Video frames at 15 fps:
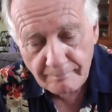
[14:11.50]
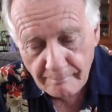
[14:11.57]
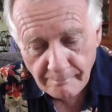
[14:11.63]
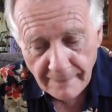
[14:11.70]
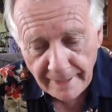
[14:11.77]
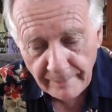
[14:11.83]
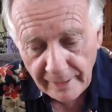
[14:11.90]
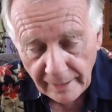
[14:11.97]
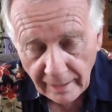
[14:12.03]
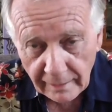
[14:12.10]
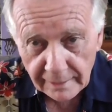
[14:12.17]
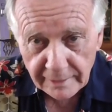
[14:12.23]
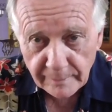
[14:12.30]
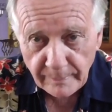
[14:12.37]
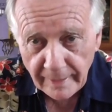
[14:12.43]
Maybe I'll
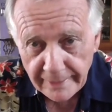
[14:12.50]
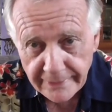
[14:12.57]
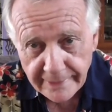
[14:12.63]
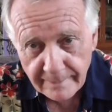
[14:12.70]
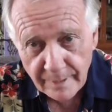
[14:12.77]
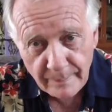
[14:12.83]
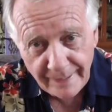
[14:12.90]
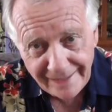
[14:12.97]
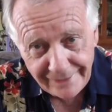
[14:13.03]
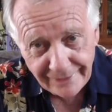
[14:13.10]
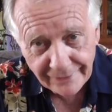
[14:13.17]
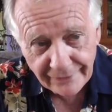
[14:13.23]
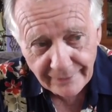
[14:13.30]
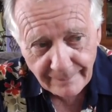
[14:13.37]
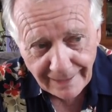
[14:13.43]
express some
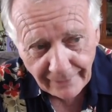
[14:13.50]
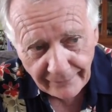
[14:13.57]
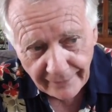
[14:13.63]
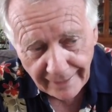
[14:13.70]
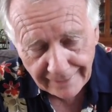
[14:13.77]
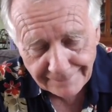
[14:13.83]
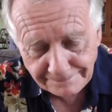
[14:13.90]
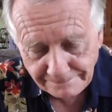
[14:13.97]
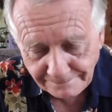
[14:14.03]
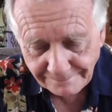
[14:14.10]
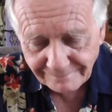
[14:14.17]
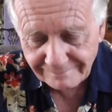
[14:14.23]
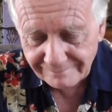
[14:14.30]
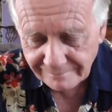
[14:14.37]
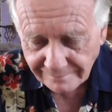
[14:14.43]
opinions about that.
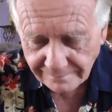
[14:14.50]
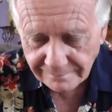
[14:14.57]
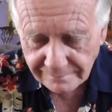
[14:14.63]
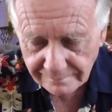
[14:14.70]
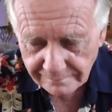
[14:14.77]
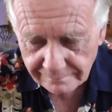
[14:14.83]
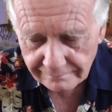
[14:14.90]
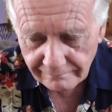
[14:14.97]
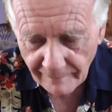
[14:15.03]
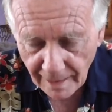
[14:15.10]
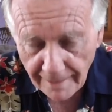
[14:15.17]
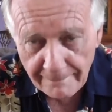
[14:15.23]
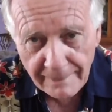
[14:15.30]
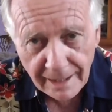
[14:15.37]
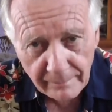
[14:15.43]

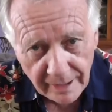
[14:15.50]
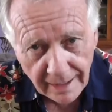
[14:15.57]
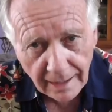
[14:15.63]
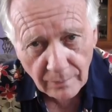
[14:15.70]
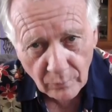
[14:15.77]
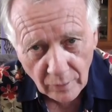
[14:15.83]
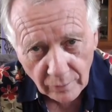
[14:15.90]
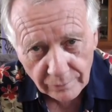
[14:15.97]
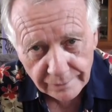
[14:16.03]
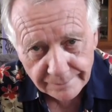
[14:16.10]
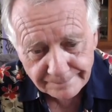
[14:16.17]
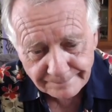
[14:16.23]
Maybe I won't.